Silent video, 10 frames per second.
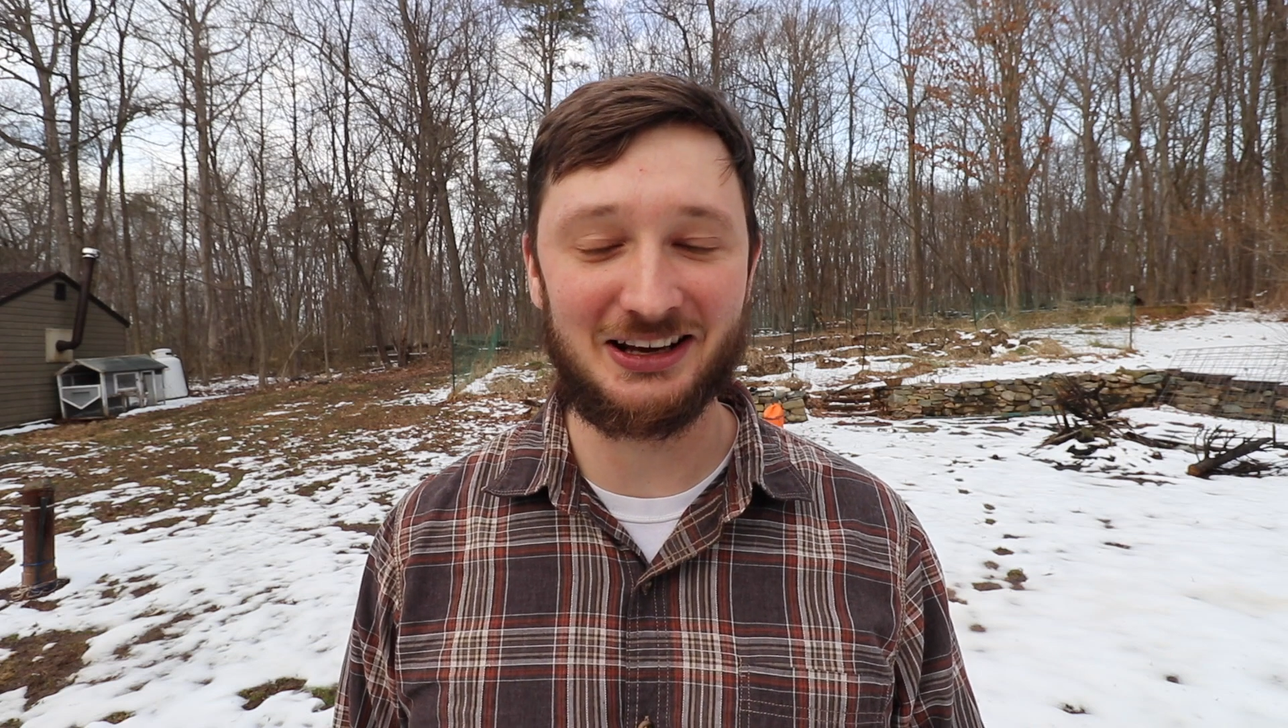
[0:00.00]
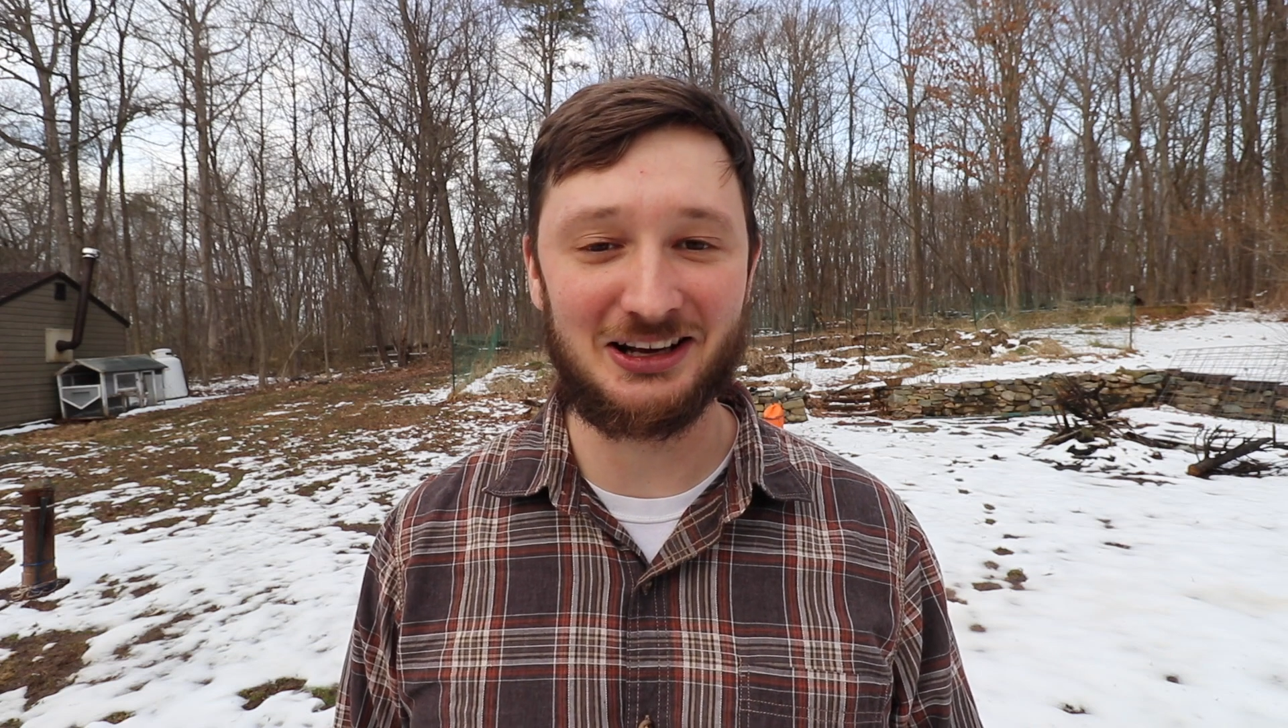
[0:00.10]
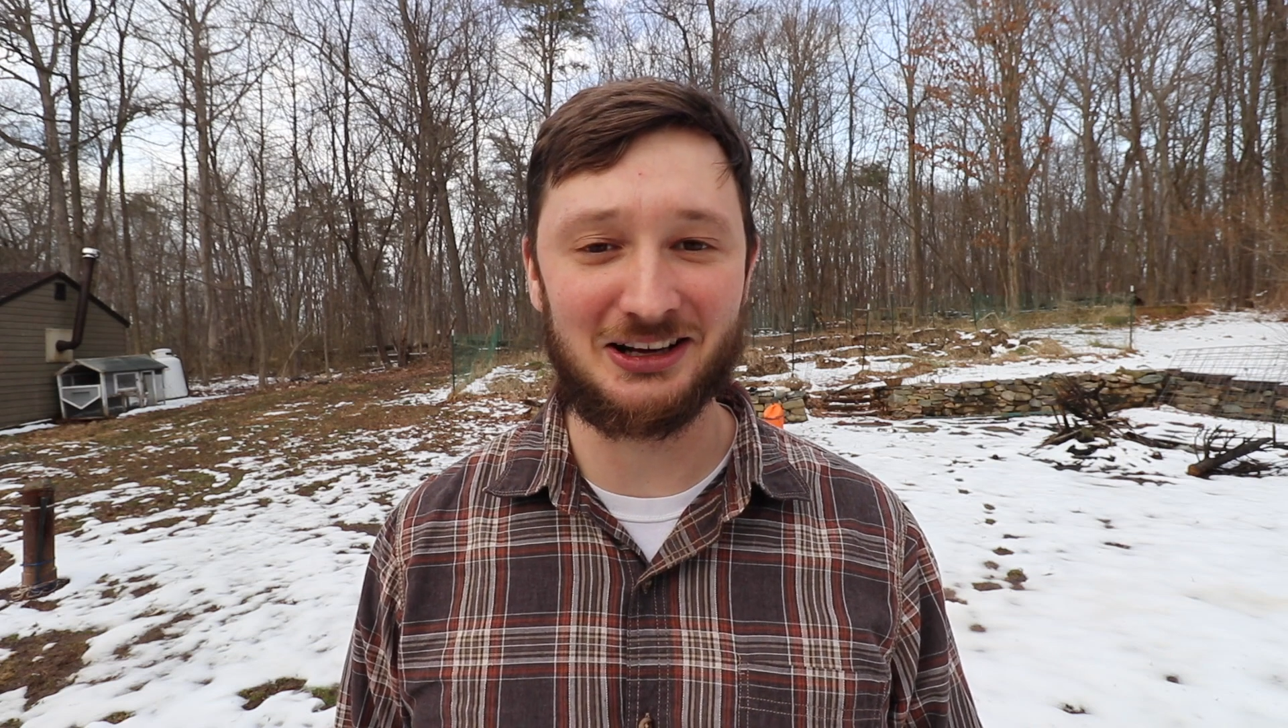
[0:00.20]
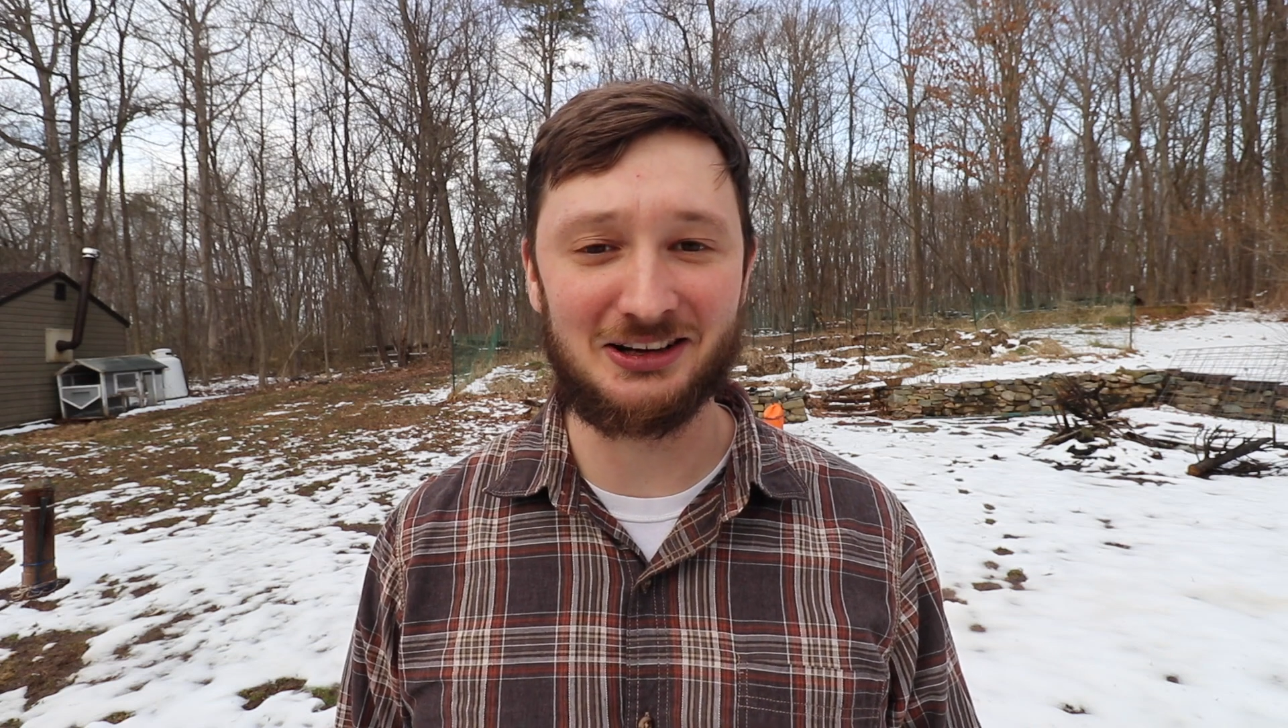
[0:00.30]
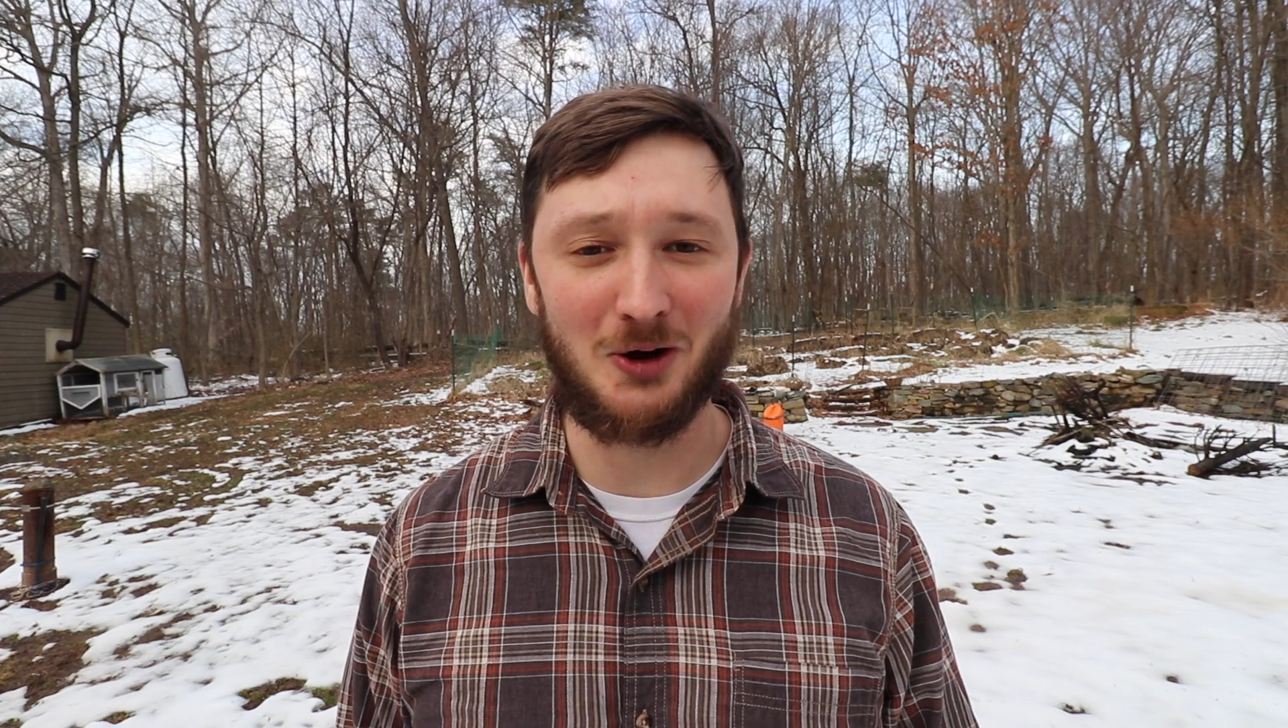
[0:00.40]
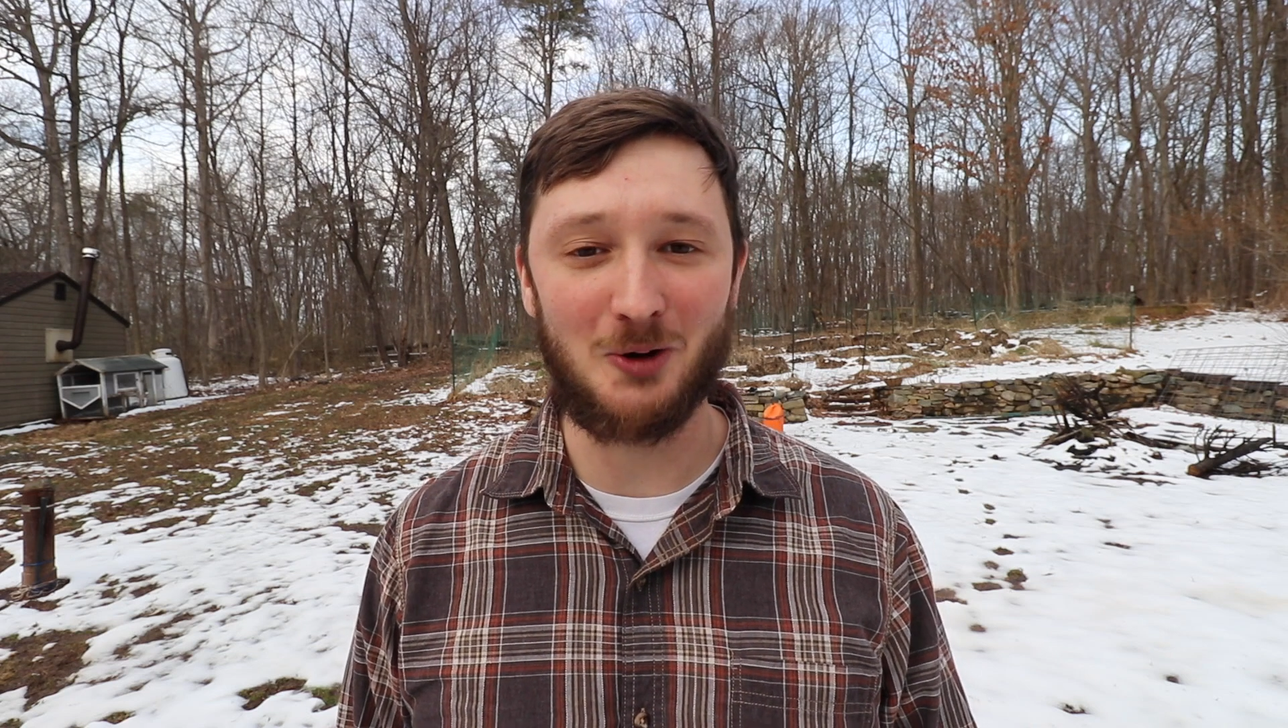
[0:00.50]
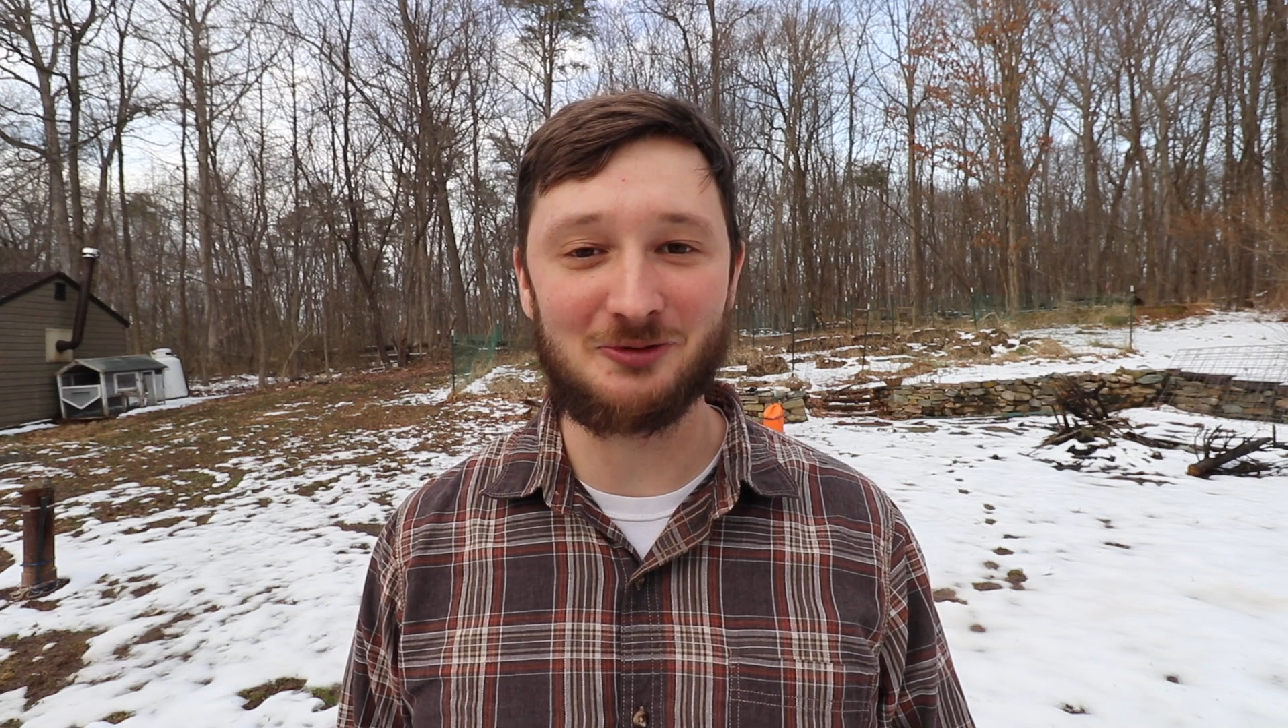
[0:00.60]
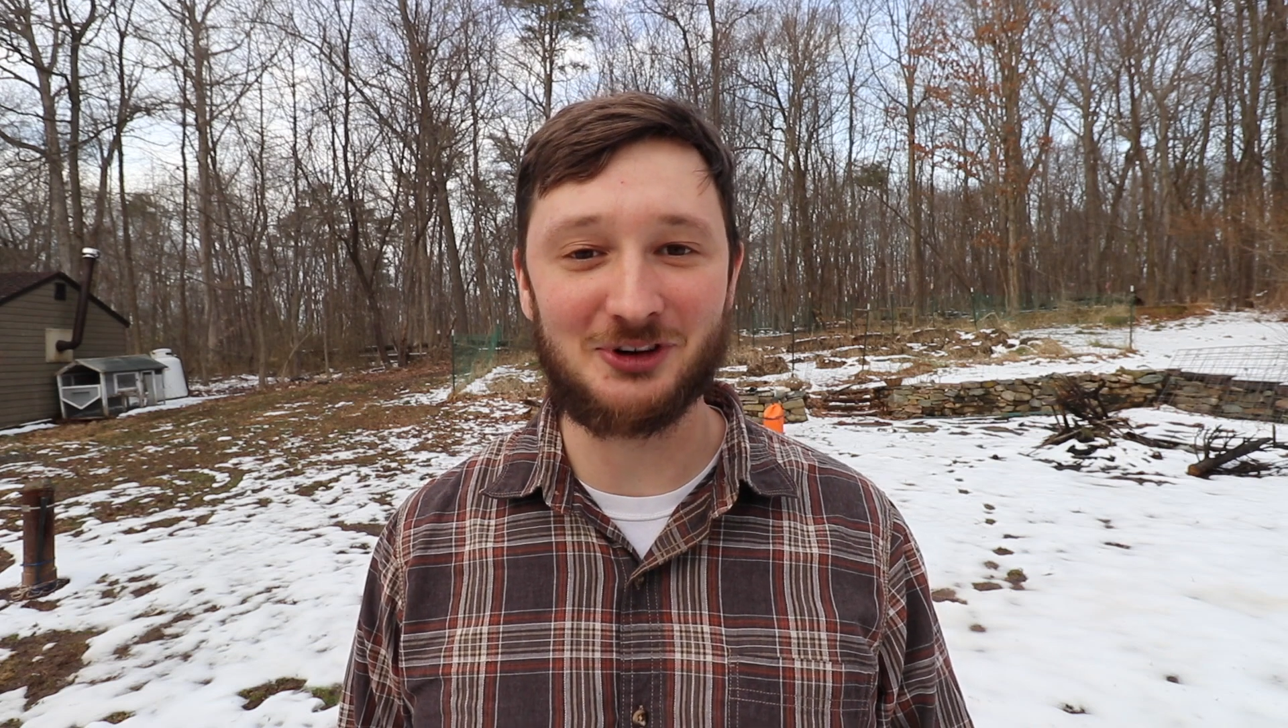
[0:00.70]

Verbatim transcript: and home